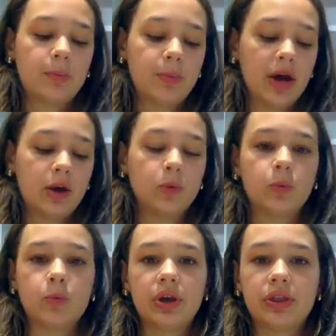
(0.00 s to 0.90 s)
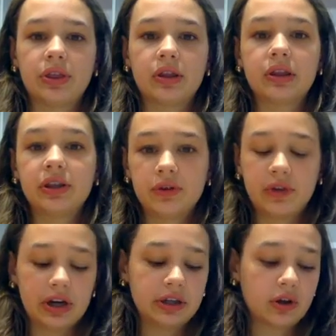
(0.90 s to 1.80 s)
but with
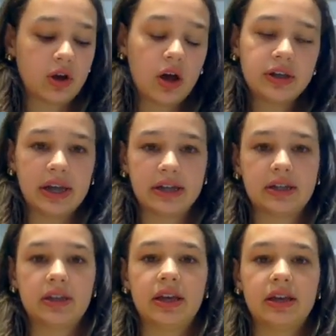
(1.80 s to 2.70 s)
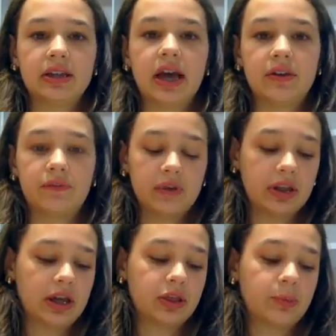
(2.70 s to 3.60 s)
very little context to this, I feel
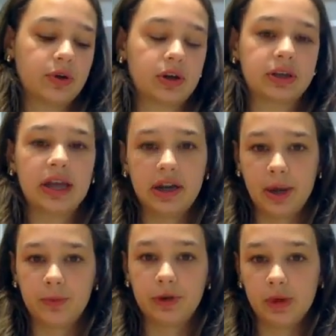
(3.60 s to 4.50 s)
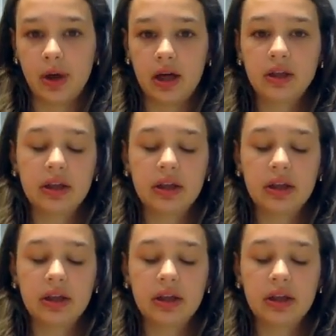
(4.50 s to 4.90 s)
like the book set it up really well,